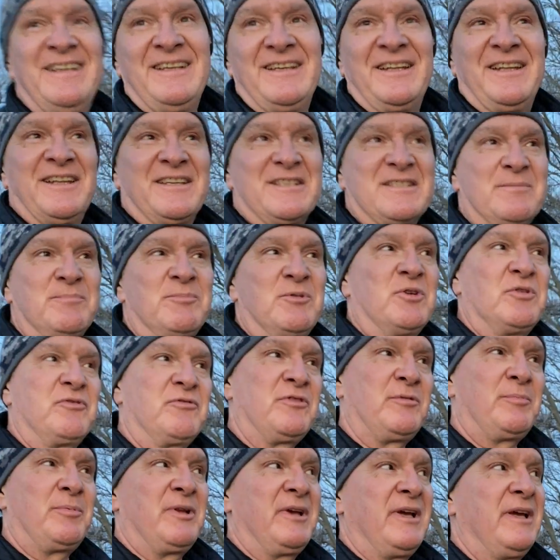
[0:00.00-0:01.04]
It's a
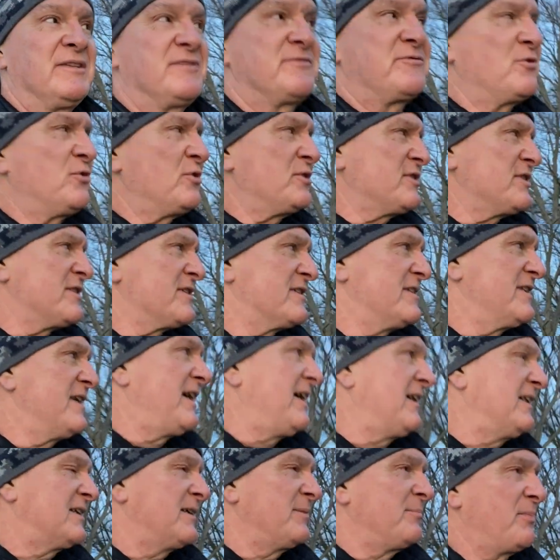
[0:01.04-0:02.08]
beautiful place. Of course, it's
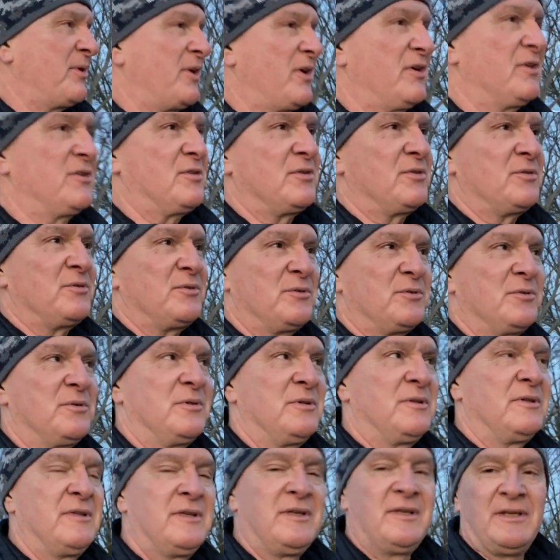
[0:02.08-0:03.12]
not compared to
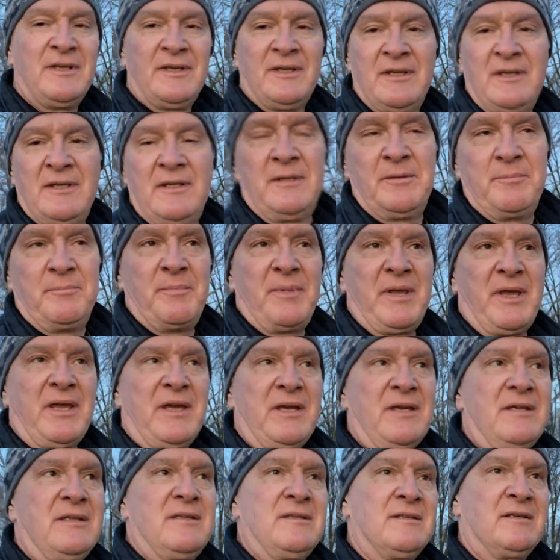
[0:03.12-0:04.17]

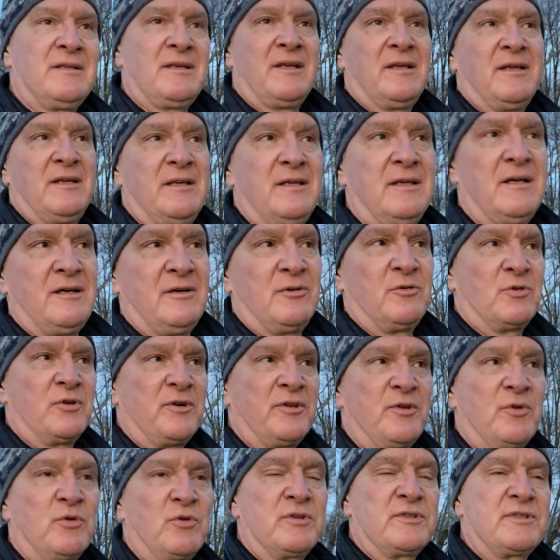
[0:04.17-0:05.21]
Maine or
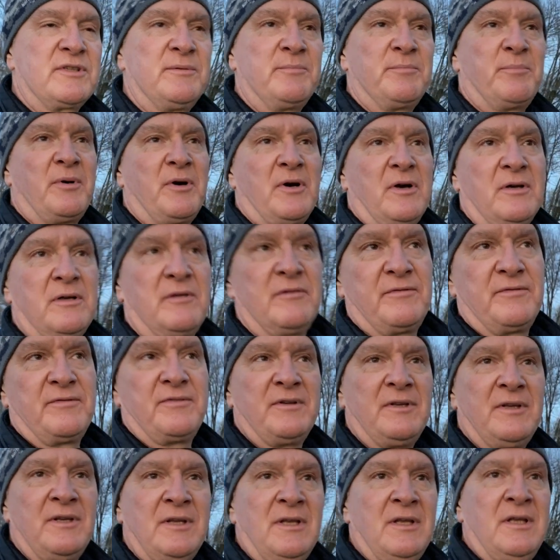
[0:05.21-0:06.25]
northern part of
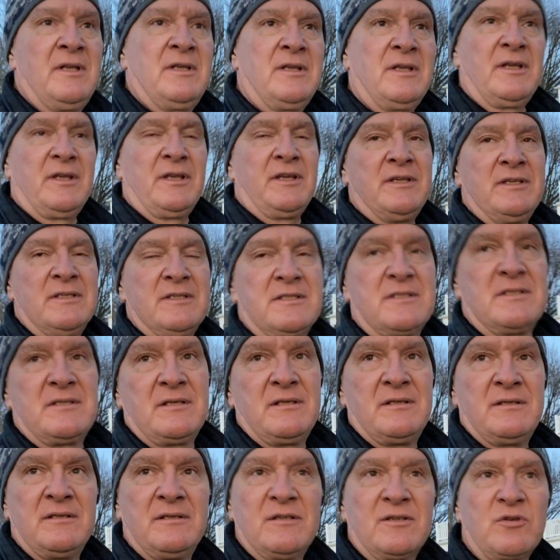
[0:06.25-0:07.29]
east
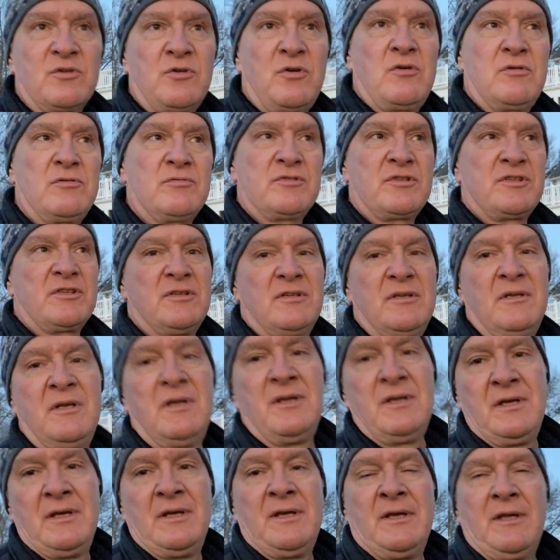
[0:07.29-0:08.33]
coast
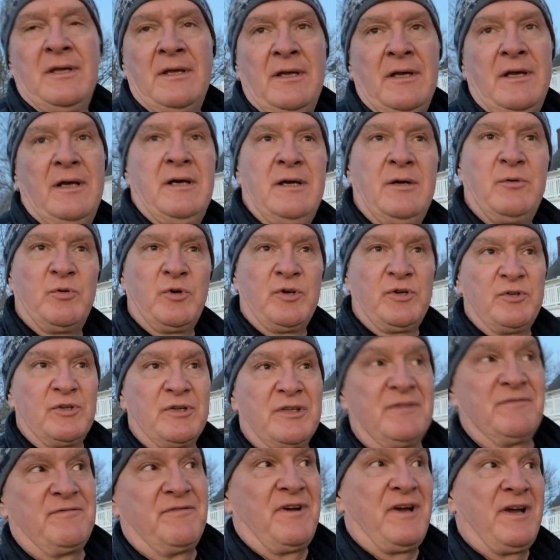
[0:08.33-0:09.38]
uh, where you
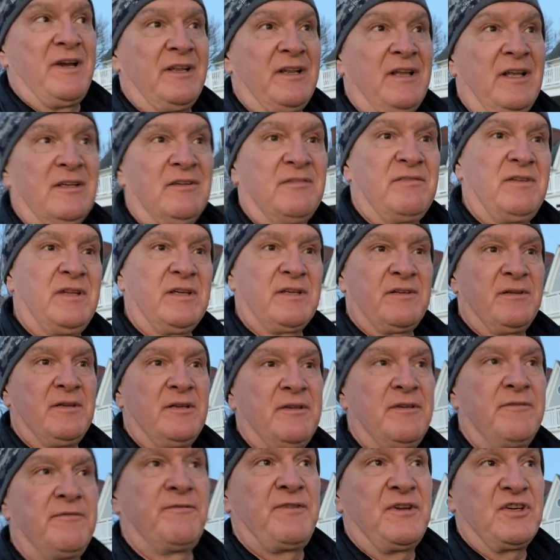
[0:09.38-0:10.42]
can find a lot of like
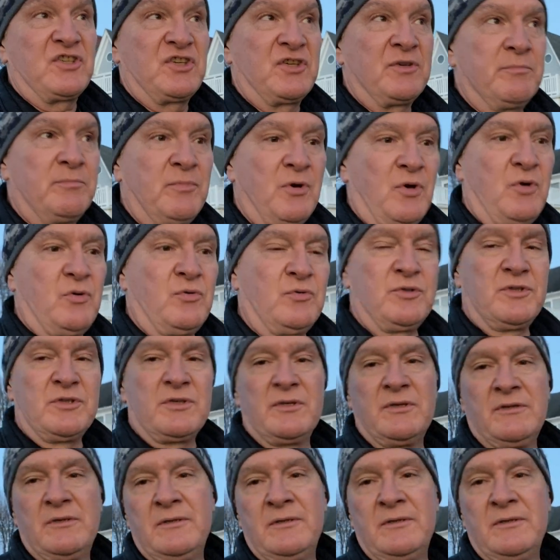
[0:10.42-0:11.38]
fishing boats.